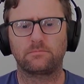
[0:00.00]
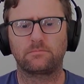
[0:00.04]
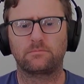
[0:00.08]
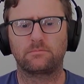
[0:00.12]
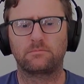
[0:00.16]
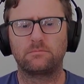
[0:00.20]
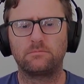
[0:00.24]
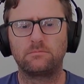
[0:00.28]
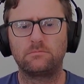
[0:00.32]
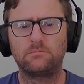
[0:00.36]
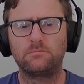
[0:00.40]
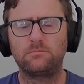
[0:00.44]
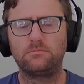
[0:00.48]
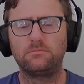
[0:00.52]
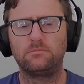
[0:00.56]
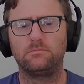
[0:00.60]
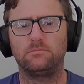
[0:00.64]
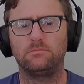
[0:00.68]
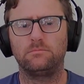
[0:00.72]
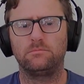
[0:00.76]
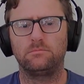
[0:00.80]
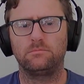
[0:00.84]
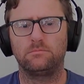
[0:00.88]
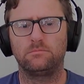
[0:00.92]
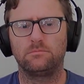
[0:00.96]

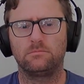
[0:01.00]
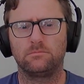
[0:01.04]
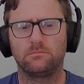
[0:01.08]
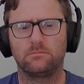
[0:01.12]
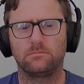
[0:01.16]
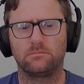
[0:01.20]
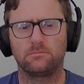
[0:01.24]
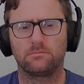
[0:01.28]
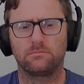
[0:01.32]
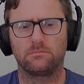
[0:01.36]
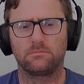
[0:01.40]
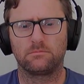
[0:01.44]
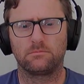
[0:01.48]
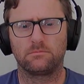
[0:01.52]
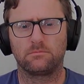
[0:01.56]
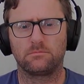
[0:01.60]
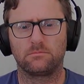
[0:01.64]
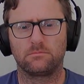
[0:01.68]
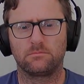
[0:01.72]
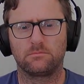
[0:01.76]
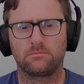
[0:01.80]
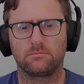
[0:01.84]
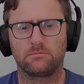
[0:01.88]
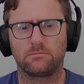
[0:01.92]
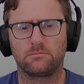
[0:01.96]

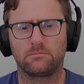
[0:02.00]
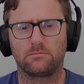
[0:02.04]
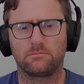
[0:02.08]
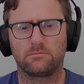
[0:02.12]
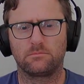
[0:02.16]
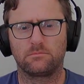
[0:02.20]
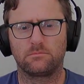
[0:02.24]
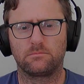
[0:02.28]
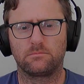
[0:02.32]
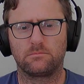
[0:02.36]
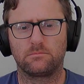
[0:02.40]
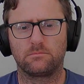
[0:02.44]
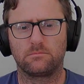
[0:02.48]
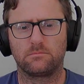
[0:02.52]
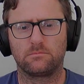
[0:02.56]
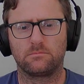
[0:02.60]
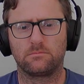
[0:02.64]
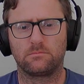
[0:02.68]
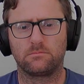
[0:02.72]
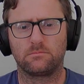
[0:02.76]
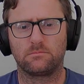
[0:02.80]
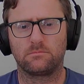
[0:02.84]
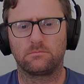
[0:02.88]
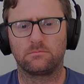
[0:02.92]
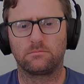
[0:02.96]

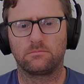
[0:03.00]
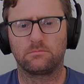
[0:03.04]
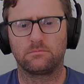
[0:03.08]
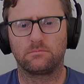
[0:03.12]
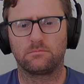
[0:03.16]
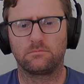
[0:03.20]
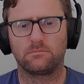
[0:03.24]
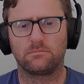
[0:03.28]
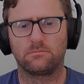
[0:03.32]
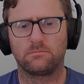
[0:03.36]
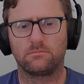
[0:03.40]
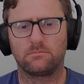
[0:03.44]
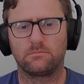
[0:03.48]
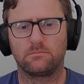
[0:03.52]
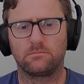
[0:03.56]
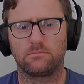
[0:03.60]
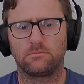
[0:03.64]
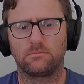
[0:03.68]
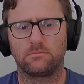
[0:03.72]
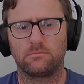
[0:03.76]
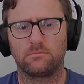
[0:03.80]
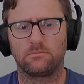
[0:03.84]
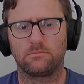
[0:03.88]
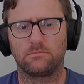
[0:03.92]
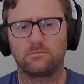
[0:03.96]

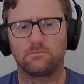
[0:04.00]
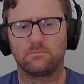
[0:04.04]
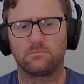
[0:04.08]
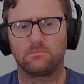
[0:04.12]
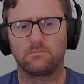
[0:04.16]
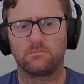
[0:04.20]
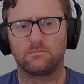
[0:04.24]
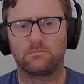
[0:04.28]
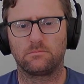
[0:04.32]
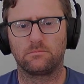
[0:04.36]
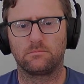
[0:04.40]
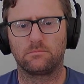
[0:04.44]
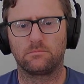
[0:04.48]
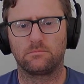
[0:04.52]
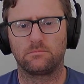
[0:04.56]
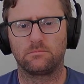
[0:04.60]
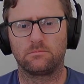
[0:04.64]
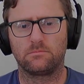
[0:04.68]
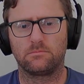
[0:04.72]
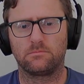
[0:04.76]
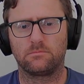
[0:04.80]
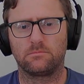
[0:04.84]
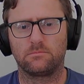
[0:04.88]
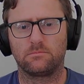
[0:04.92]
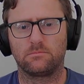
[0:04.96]

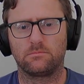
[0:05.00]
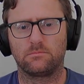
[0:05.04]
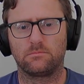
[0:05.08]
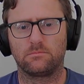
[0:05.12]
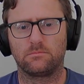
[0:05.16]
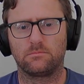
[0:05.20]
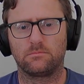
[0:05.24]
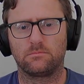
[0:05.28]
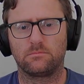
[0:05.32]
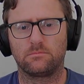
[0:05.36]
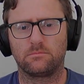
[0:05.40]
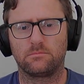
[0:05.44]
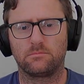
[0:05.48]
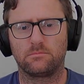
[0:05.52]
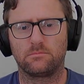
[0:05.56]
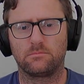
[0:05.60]
This person isn't speaking.